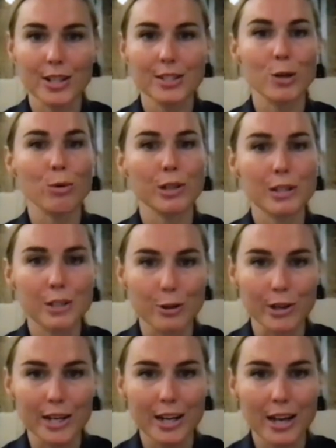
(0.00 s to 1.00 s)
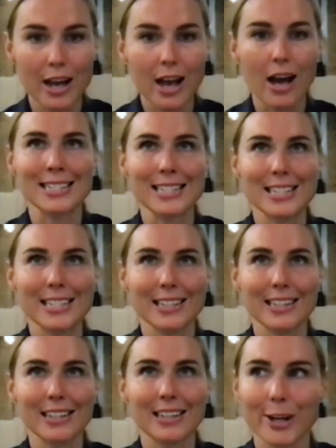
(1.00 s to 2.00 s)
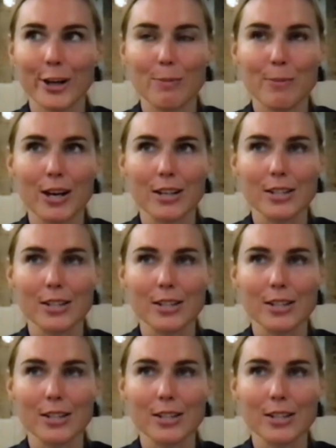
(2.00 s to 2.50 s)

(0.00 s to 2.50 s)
this you can do it and you're going to be